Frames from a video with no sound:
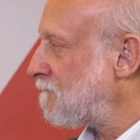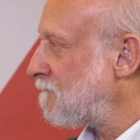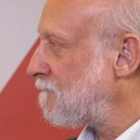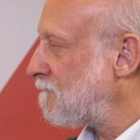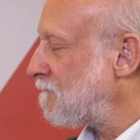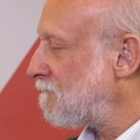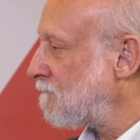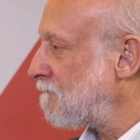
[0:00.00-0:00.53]

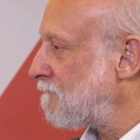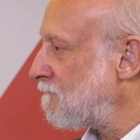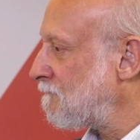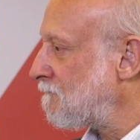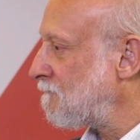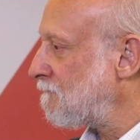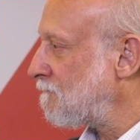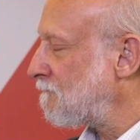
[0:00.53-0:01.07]

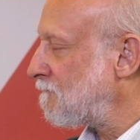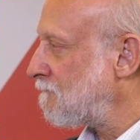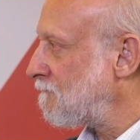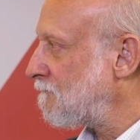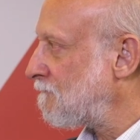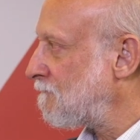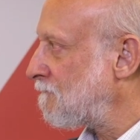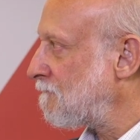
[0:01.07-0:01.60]

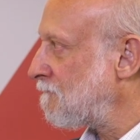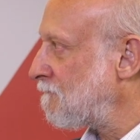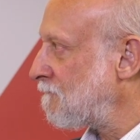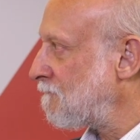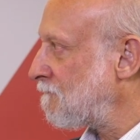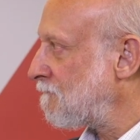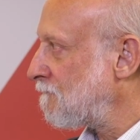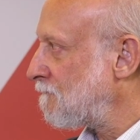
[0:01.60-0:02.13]

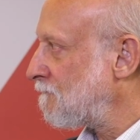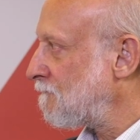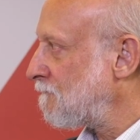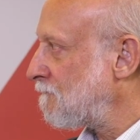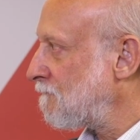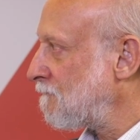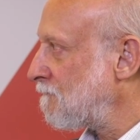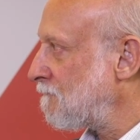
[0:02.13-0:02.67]

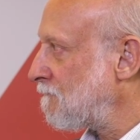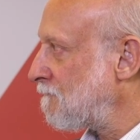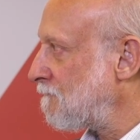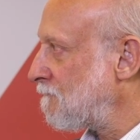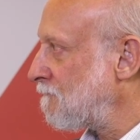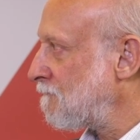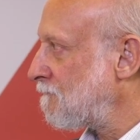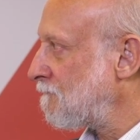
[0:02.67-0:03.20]

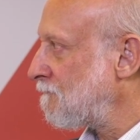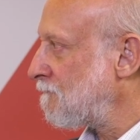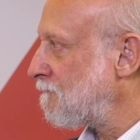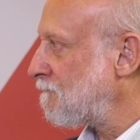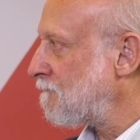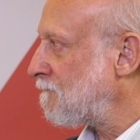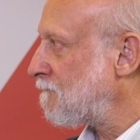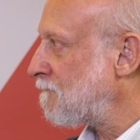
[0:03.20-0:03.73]

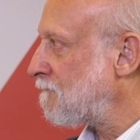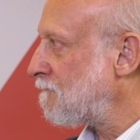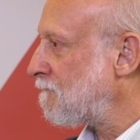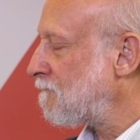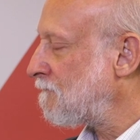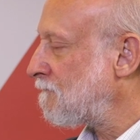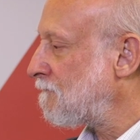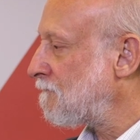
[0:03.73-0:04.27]

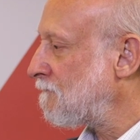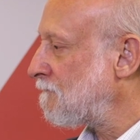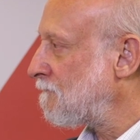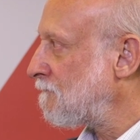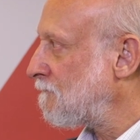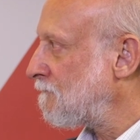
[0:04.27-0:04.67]
(not speaking)